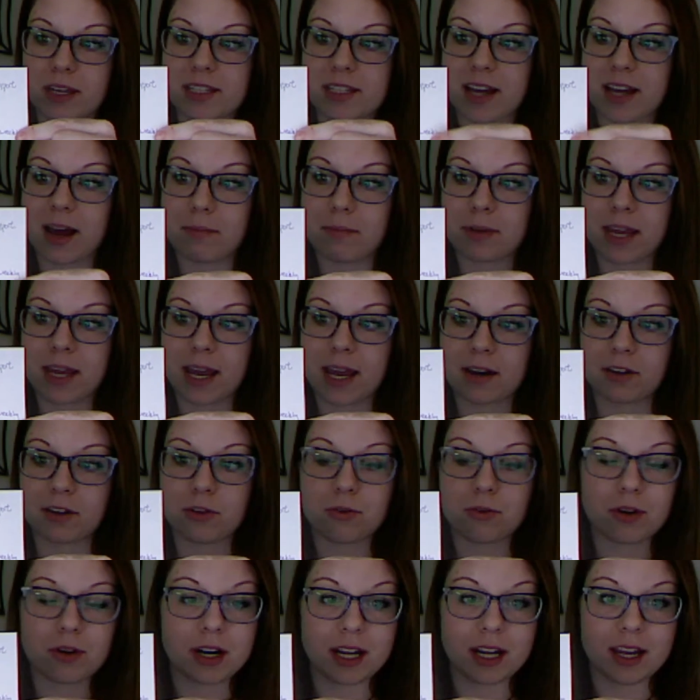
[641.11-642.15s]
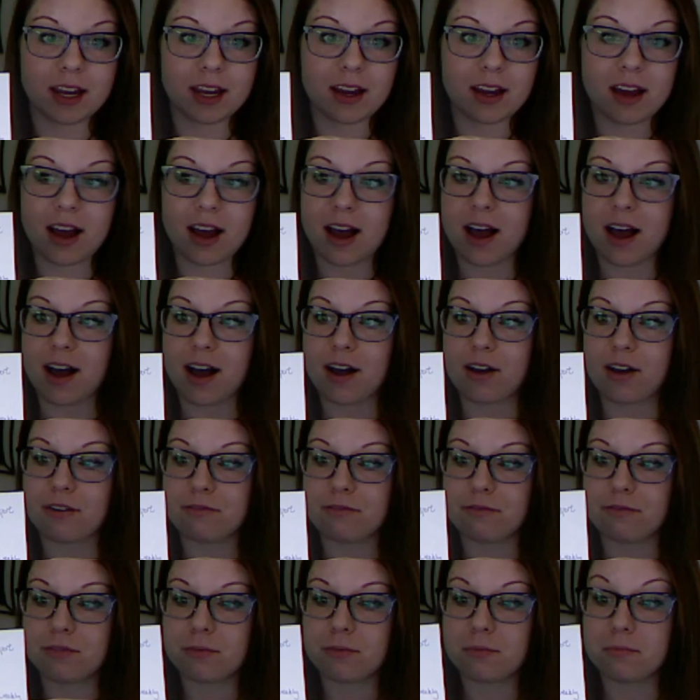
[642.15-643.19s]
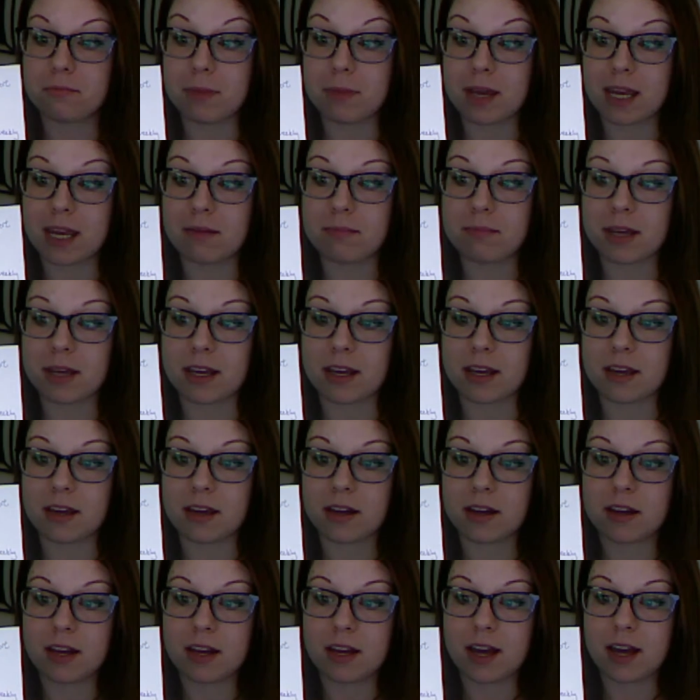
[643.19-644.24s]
top category of maybe